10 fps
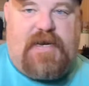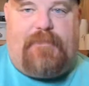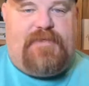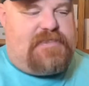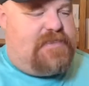
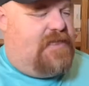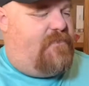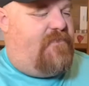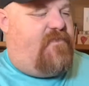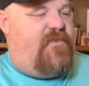this in
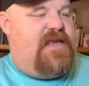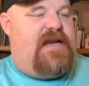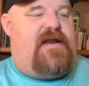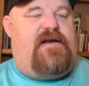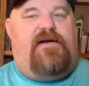before we get
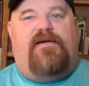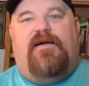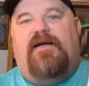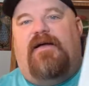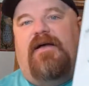out of here.
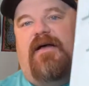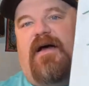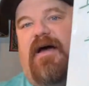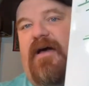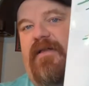
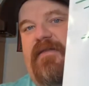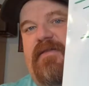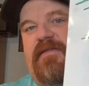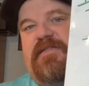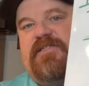
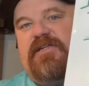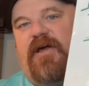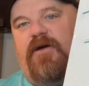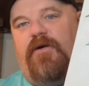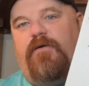
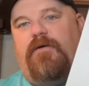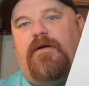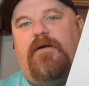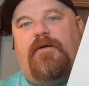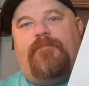So
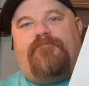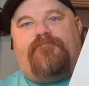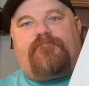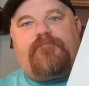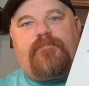
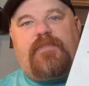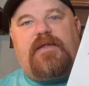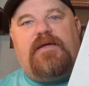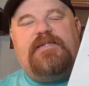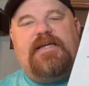
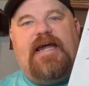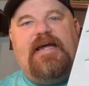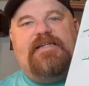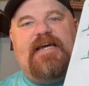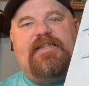today,
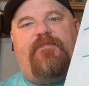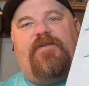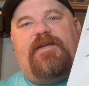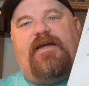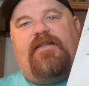death
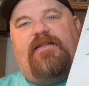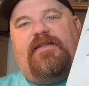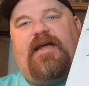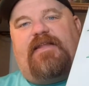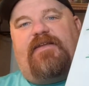of
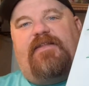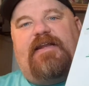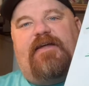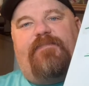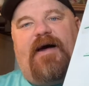the
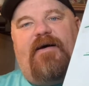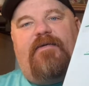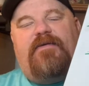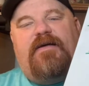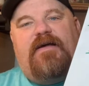death
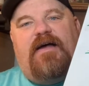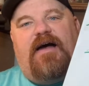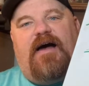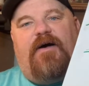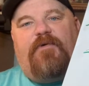pile.
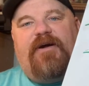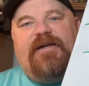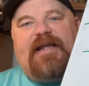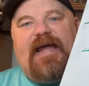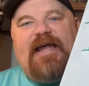We're in
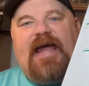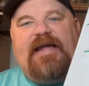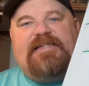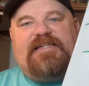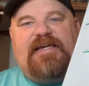day
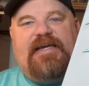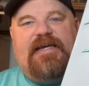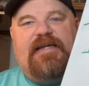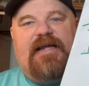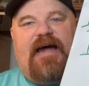
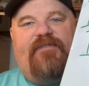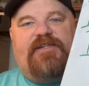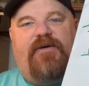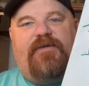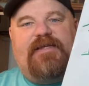18. I have a
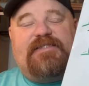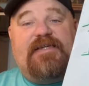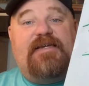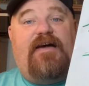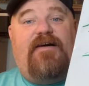total
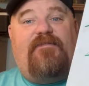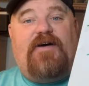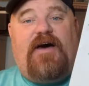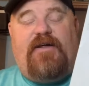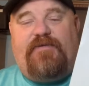listed of
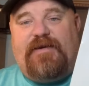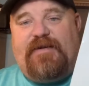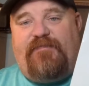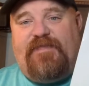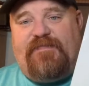
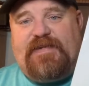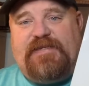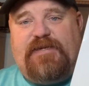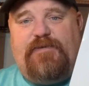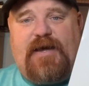
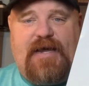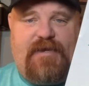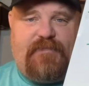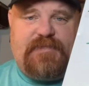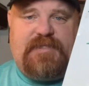152 items,